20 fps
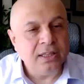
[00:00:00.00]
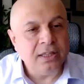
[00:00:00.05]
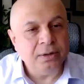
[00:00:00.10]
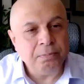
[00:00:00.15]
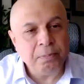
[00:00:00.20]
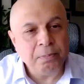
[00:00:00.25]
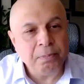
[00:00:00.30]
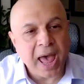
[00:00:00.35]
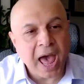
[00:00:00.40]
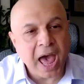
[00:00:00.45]

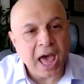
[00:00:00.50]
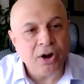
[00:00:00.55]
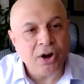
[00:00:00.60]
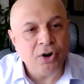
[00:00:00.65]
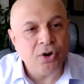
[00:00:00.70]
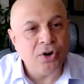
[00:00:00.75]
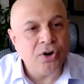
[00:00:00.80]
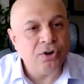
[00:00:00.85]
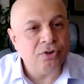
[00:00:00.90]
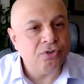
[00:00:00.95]
the
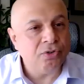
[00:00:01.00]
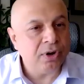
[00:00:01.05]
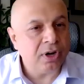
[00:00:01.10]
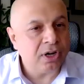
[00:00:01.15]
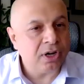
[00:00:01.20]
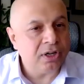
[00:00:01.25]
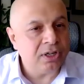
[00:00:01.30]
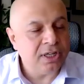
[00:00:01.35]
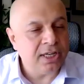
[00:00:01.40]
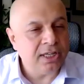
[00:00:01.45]
pattern
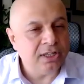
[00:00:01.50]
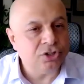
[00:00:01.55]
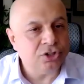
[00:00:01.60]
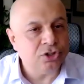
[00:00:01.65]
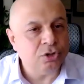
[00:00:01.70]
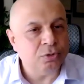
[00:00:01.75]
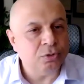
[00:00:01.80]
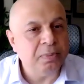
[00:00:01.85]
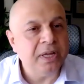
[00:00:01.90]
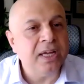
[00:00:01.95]

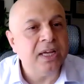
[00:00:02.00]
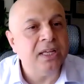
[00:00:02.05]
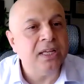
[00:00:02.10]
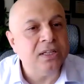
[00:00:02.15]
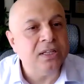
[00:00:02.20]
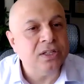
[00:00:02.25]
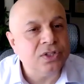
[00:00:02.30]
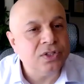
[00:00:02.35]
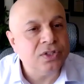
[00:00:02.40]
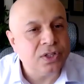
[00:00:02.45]
needs to be
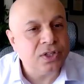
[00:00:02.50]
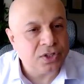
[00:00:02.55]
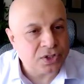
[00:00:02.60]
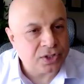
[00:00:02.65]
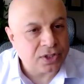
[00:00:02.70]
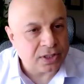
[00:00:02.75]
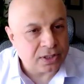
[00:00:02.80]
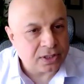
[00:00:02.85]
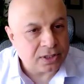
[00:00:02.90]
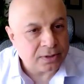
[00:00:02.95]

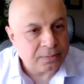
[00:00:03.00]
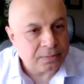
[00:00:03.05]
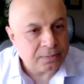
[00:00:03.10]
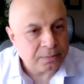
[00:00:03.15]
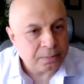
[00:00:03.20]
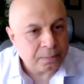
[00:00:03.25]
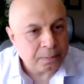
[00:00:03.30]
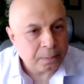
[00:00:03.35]
consistent.